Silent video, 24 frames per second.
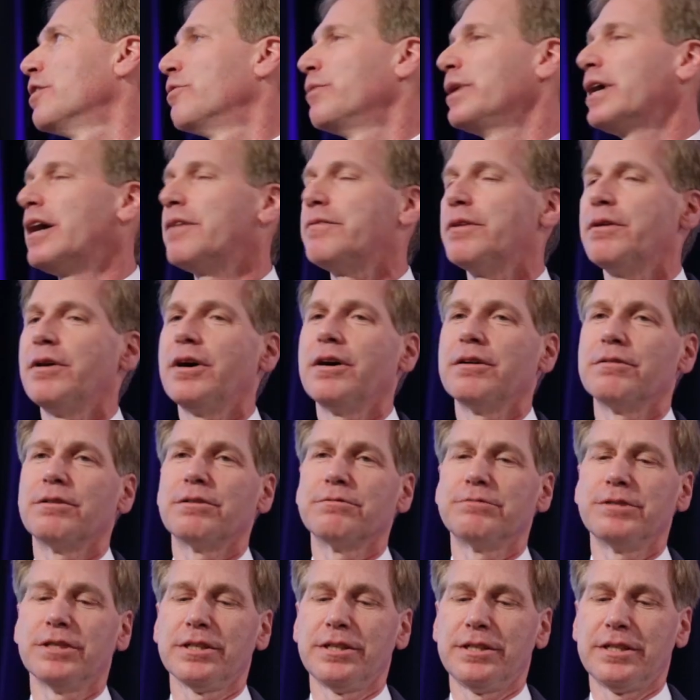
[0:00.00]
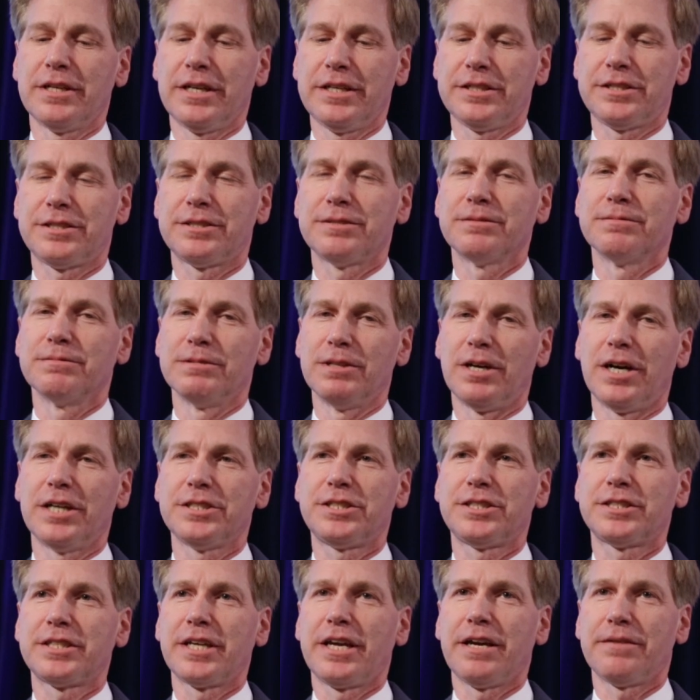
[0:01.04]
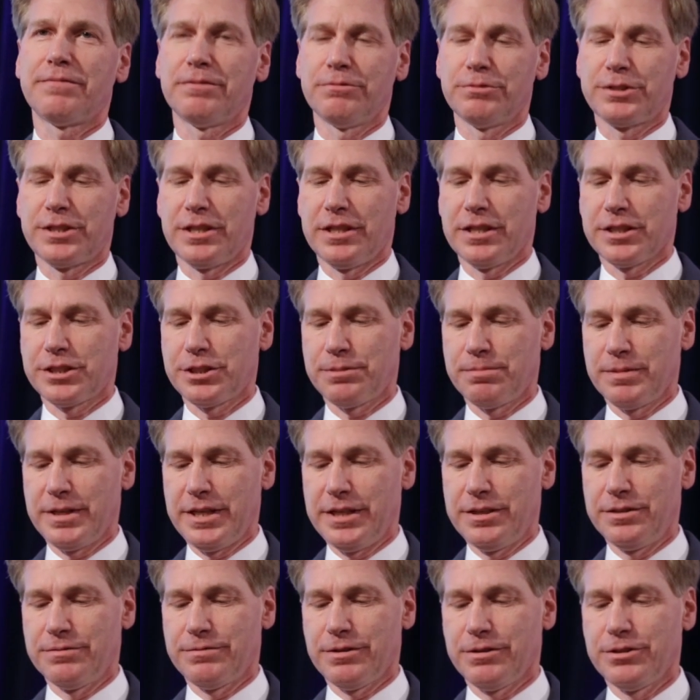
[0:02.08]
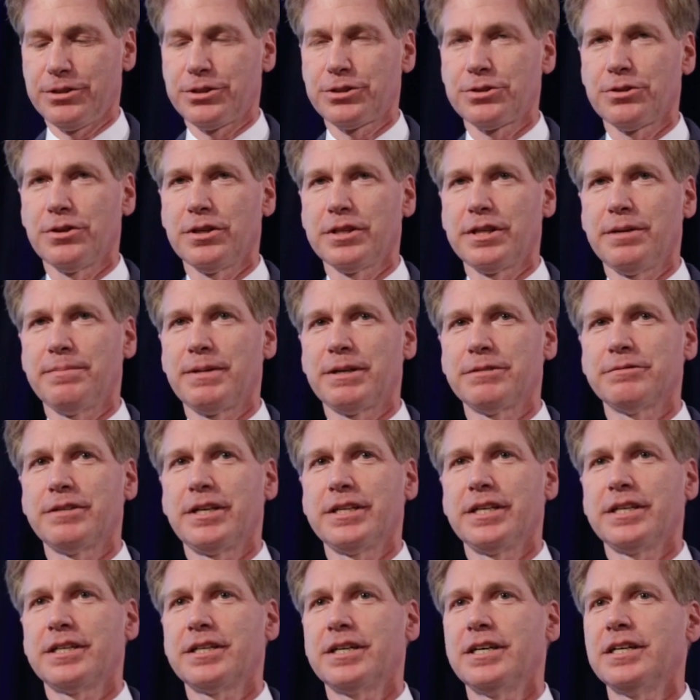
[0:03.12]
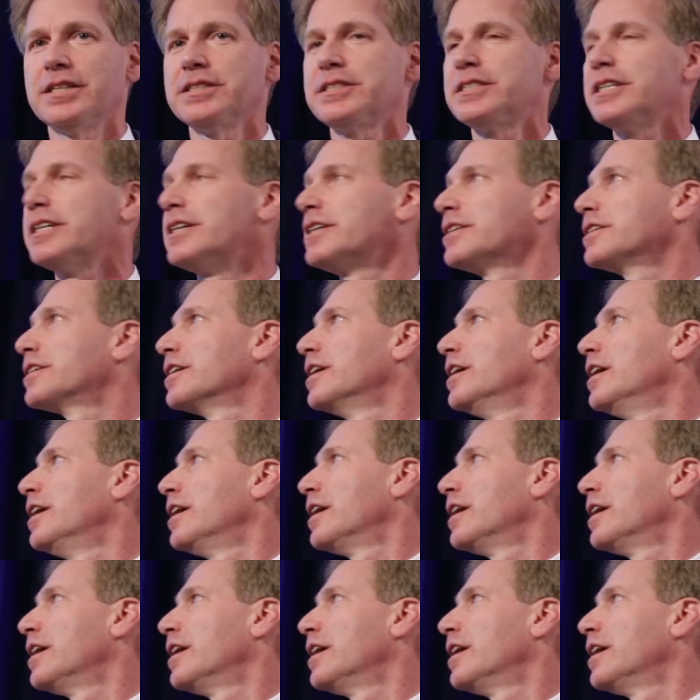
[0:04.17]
We have a really nice large staff, which I'll explain very shortly about running content.